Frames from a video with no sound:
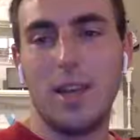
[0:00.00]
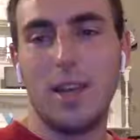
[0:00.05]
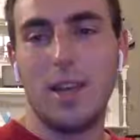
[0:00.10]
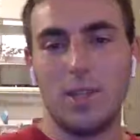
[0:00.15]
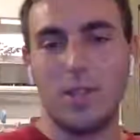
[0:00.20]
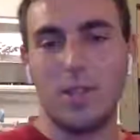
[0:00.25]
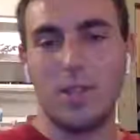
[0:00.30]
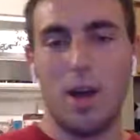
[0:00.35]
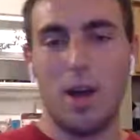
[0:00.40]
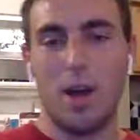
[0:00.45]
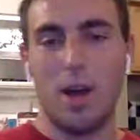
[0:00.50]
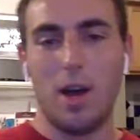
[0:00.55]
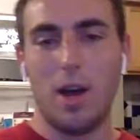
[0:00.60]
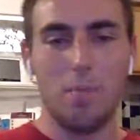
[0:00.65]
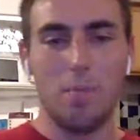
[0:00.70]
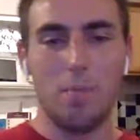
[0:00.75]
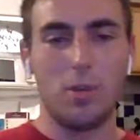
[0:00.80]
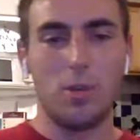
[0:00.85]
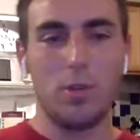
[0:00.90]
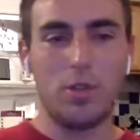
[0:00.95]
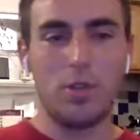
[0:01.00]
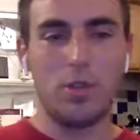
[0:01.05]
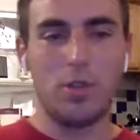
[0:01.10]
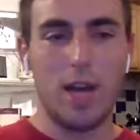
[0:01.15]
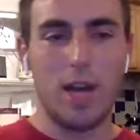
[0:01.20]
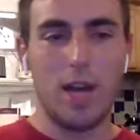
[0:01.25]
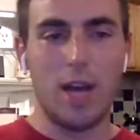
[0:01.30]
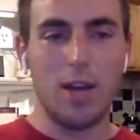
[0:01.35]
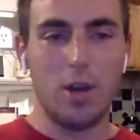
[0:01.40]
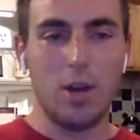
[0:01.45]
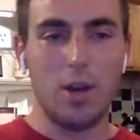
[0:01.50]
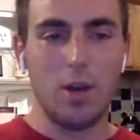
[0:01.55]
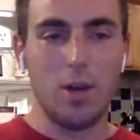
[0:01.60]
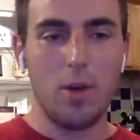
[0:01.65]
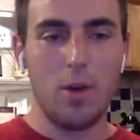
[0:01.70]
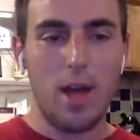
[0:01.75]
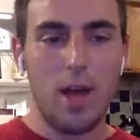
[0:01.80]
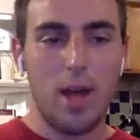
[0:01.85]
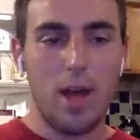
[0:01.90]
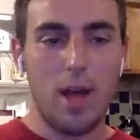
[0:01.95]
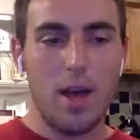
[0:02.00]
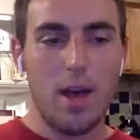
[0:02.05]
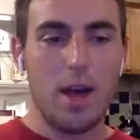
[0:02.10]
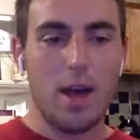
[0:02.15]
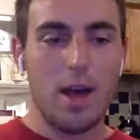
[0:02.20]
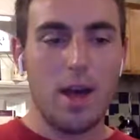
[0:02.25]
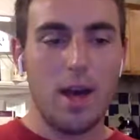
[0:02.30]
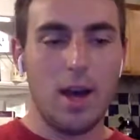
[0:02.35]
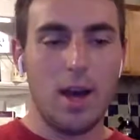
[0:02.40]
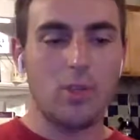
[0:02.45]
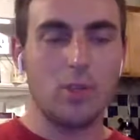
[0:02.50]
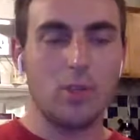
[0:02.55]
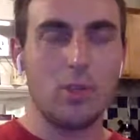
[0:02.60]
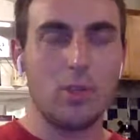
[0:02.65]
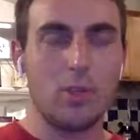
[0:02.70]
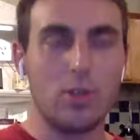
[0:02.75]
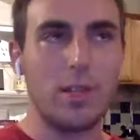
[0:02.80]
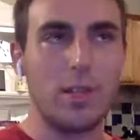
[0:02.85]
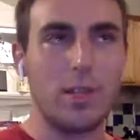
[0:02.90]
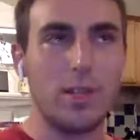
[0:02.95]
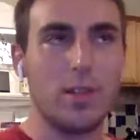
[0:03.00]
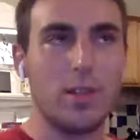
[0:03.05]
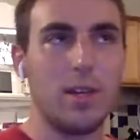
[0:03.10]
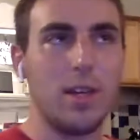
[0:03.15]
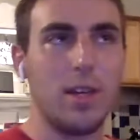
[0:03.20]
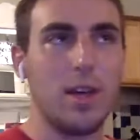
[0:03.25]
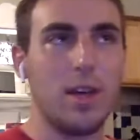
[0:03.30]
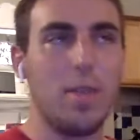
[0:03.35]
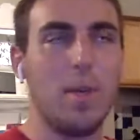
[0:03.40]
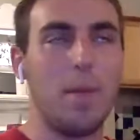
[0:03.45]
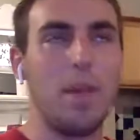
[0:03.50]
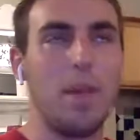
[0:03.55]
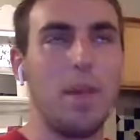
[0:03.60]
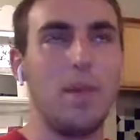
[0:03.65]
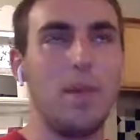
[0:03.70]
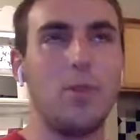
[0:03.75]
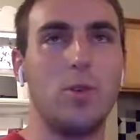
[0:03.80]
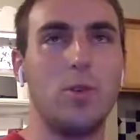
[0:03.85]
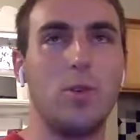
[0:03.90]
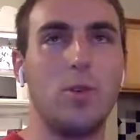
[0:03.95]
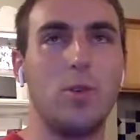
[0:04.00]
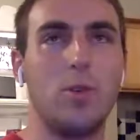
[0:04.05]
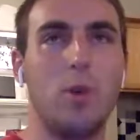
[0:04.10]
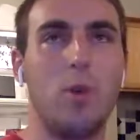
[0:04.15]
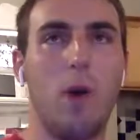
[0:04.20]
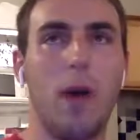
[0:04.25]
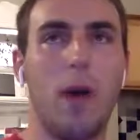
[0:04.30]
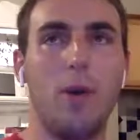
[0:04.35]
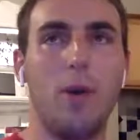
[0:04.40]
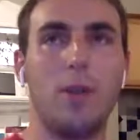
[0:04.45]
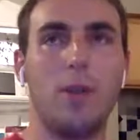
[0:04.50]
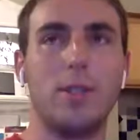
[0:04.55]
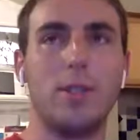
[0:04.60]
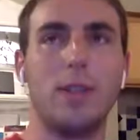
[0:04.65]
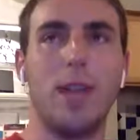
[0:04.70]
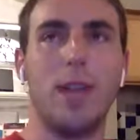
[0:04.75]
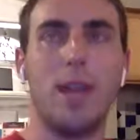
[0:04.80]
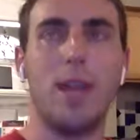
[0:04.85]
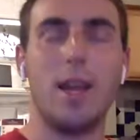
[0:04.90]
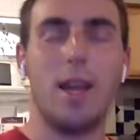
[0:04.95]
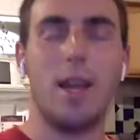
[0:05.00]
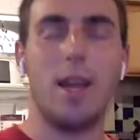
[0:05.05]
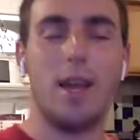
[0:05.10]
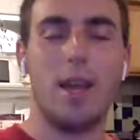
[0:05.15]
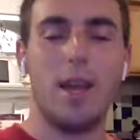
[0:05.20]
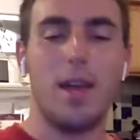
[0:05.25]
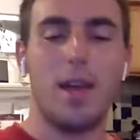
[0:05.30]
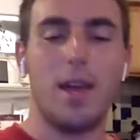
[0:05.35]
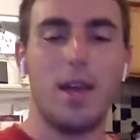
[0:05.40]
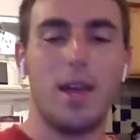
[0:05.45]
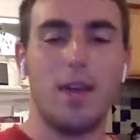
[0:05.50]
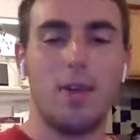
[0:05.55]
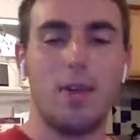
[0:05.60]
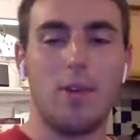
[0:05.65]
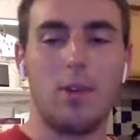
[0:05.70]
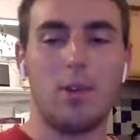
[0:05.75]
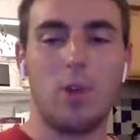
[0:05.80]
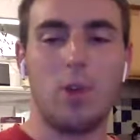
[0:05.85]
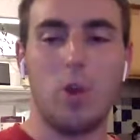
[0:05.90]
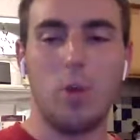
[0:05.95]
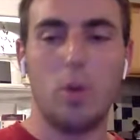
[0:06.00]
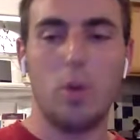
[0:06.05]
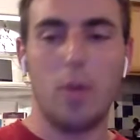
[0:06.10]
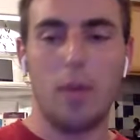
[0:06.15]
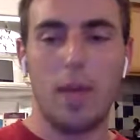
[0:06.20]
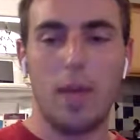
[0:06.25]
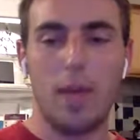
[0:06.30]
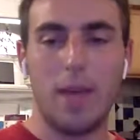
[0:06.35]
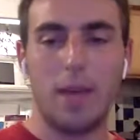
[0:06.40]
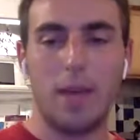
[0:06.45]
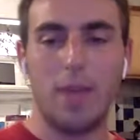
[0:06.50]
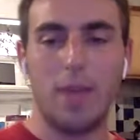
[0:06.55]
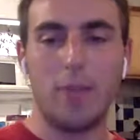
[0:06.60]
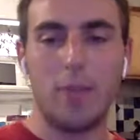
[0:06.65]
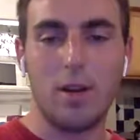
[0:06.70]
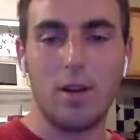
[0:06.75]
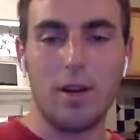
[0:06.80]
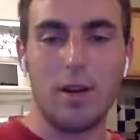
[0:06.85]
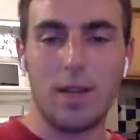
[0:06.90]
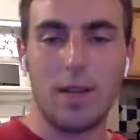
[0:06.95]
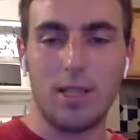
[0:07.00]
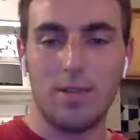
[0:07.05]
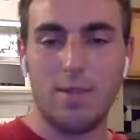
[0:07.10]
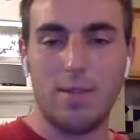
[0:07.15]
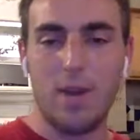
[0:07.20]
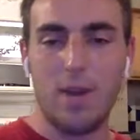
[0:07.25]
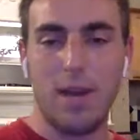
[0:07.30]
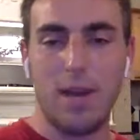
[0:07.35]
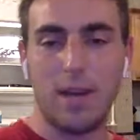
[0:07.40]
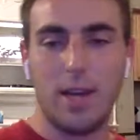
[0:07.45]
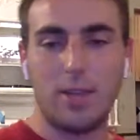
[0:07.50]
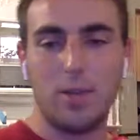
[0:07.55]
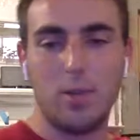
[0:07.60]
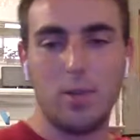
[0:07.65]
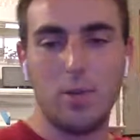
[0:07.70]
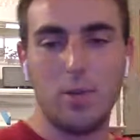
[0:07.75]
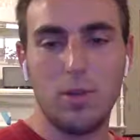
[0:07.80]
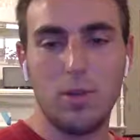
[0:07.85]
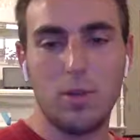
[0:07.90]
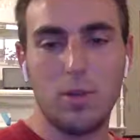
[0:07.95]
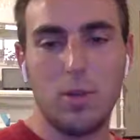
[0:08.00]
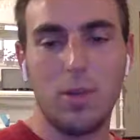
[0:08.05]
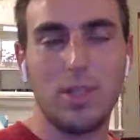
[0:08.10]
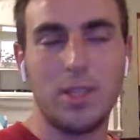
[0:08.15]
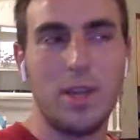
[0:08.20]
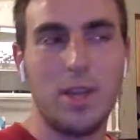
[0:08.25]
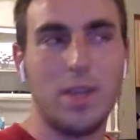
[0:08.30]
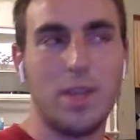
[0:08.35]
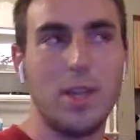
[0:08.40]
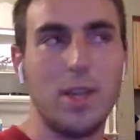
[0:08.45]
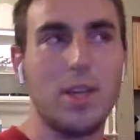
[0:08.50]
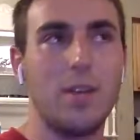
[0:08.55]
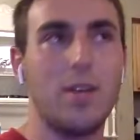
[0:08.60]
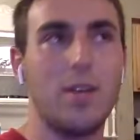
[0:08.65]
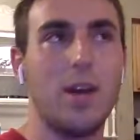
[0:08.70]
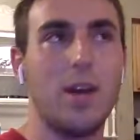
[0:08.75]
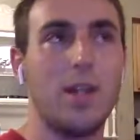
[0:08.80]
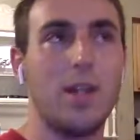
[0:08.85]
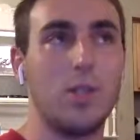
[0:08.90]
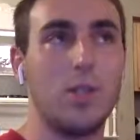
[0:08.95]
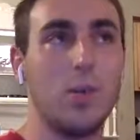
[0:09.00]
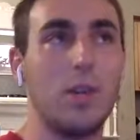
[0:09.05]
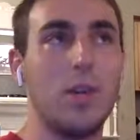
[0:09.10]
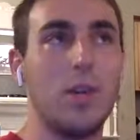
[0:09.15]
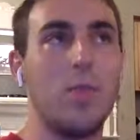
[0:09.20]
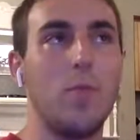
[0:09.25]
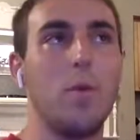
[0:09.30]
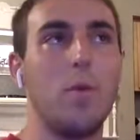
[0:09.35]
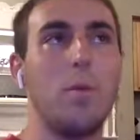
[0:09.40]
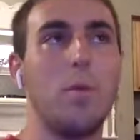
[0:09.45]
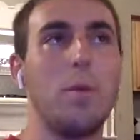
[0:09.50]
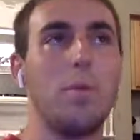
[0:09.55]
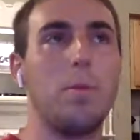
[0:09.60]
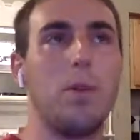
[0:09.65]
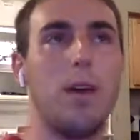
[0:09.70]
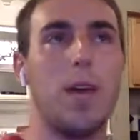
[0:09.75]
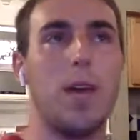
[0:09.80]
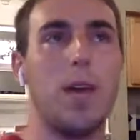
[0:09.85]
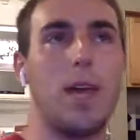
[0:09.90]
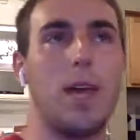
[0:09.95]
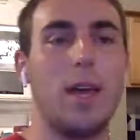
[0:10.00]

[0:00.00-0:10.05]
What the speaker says: as well. Musa Jallow just recently committed to Ohio State, and Chris Holtman, and then reclassified to the 2017 class. So he will be playing